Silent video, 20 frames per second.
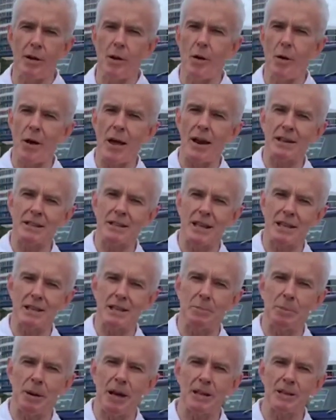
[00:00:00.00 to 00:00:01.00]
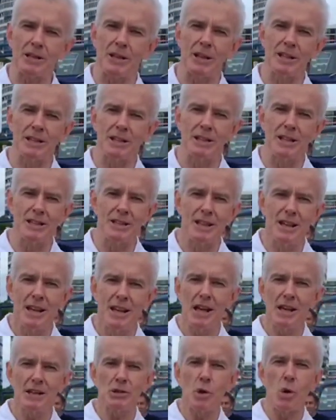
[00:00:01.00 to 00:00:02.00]
oh, Anastasia Palaszczuk says
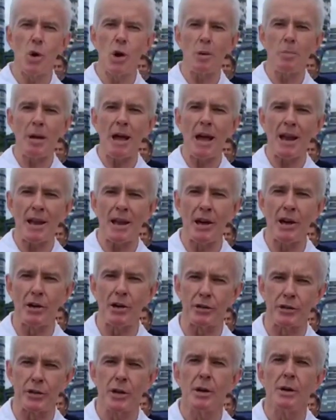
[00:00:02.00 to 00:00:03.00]
it's all about health.